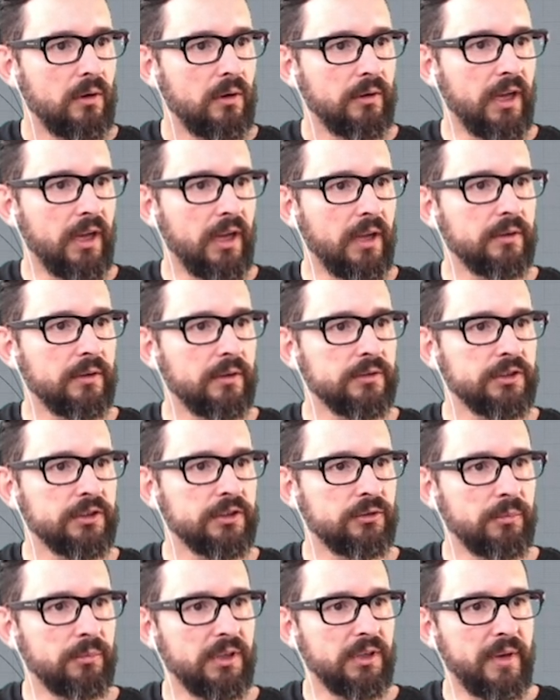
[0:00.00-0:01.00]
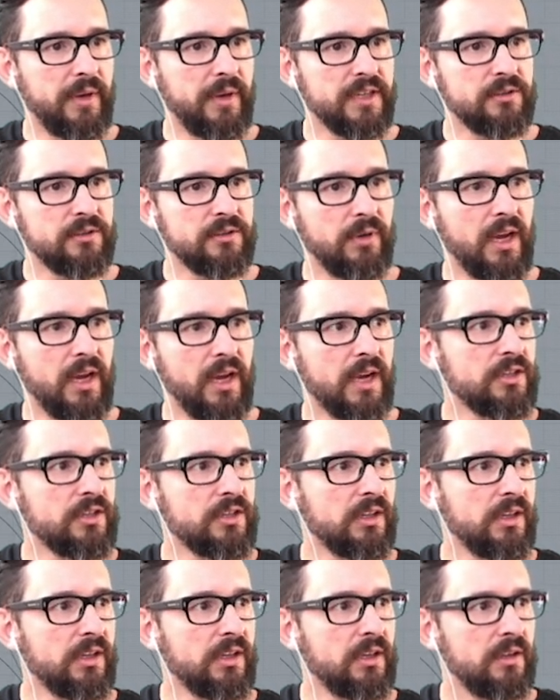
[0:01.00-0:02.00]
yeah, this would be the best way
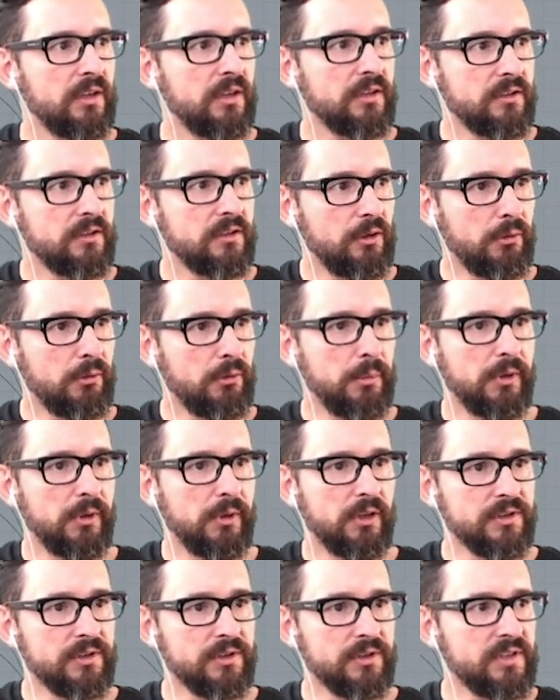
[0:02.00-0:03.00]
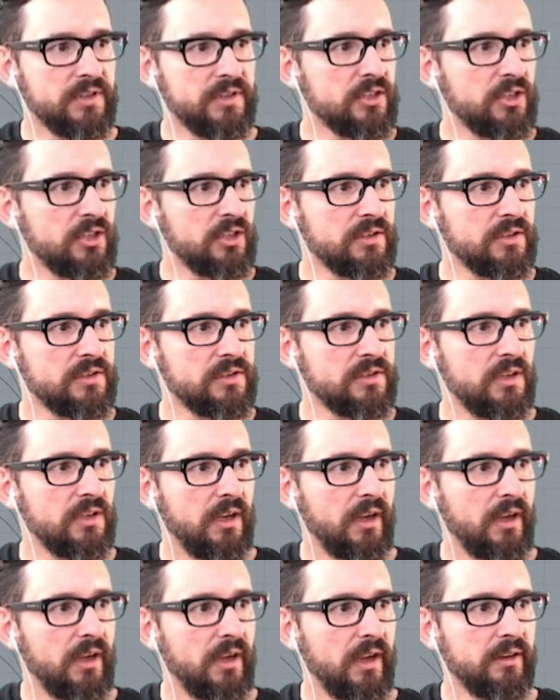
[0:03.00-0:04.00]
actually to reveal the cross sections,
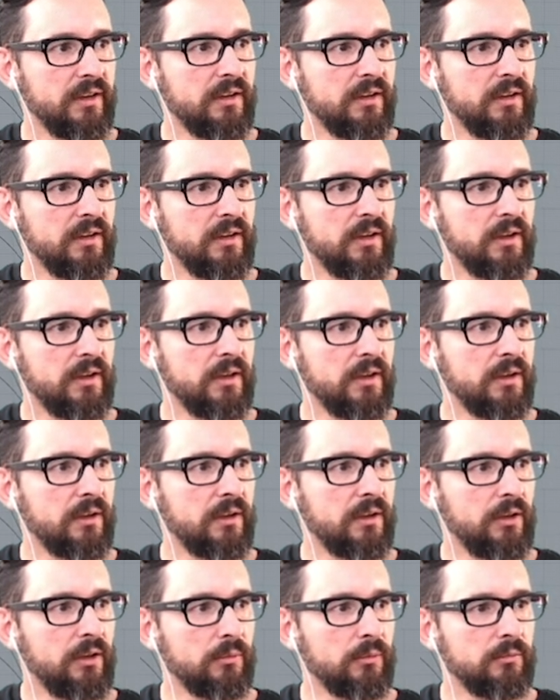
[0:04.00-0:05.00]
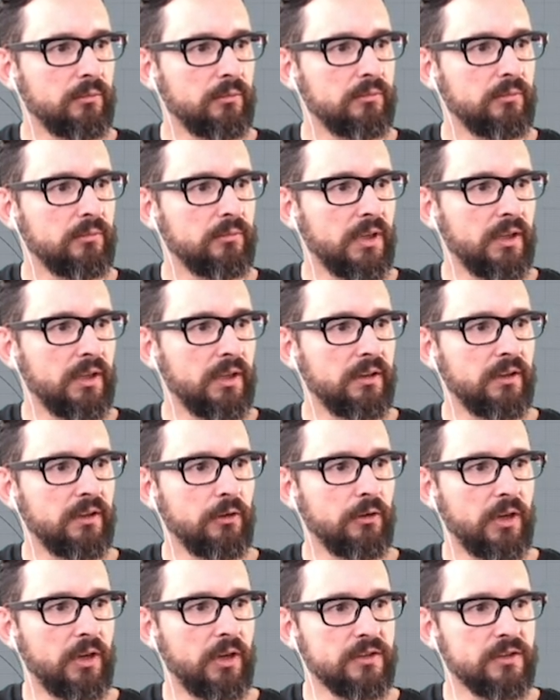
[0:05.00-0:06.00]
and and
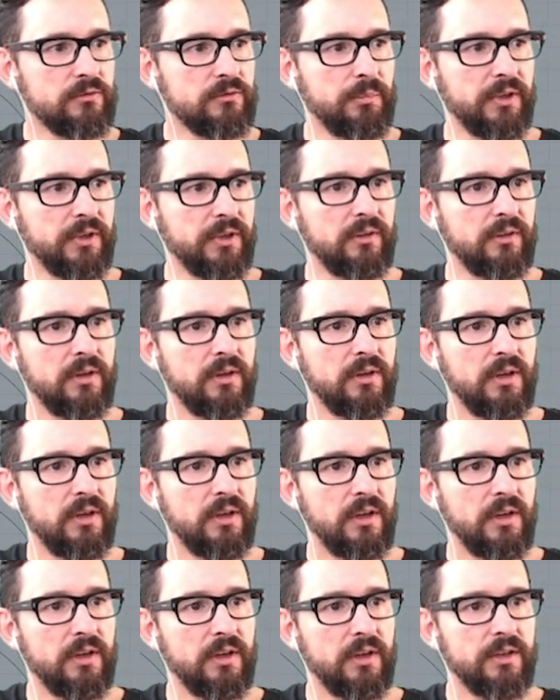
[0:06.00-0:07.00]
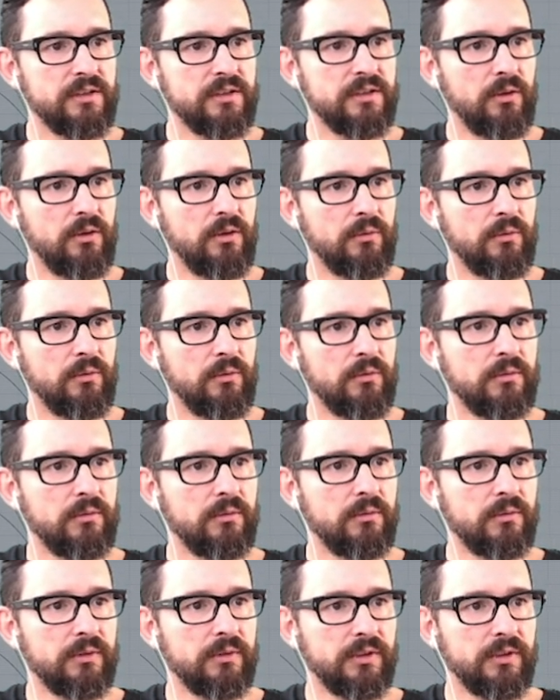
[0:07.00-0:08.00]
you can sweep it. So
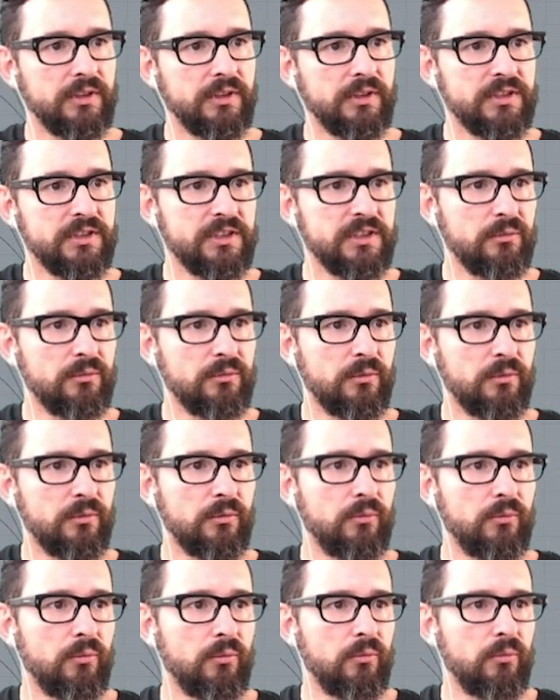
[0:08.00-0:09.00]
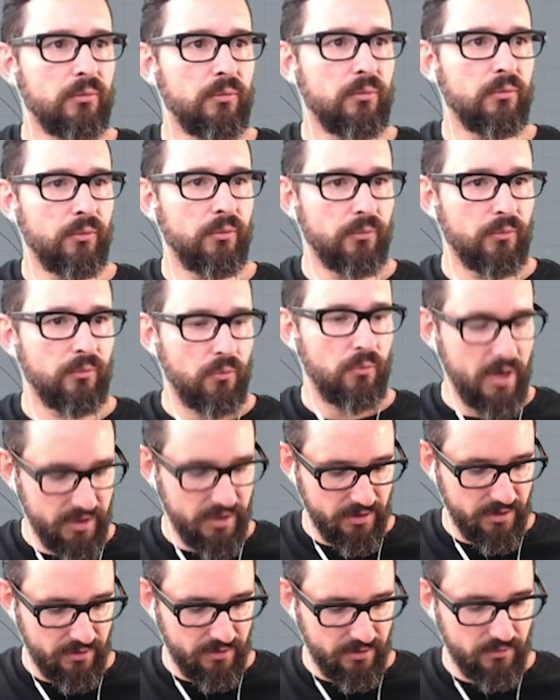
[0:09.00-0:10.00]
this is
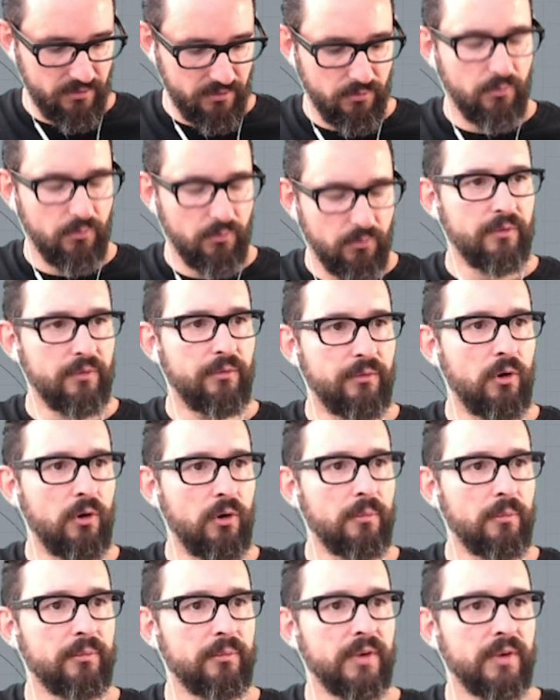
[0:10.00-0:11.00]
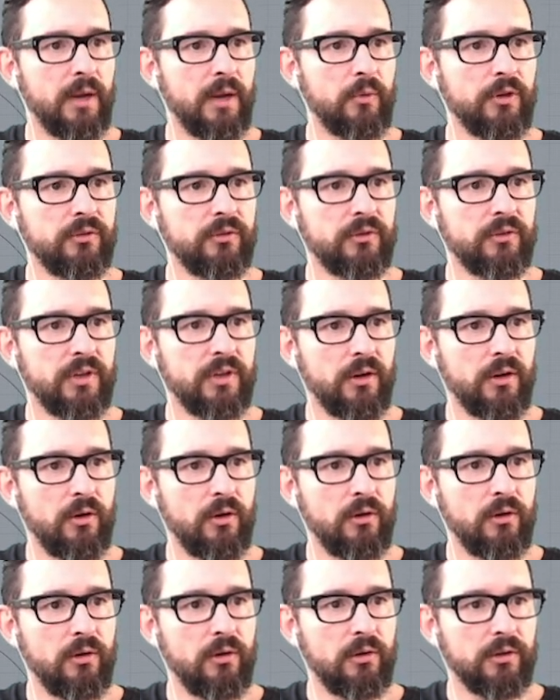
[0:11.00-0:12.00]
one form, and I'm going to turn
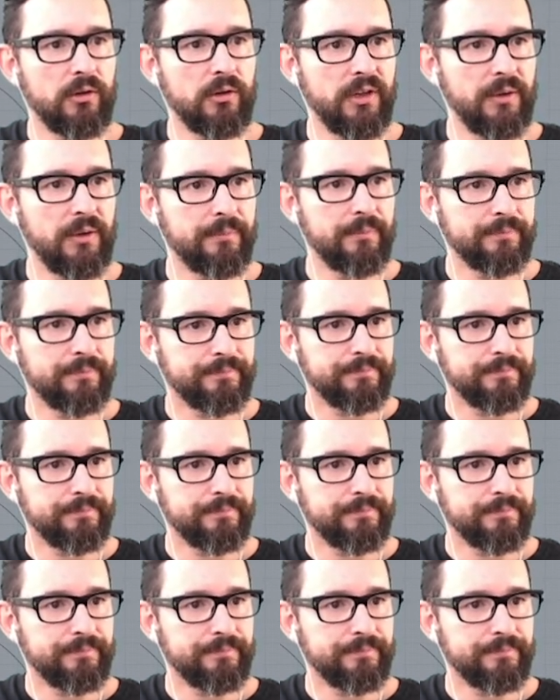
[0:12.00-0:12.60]
on all the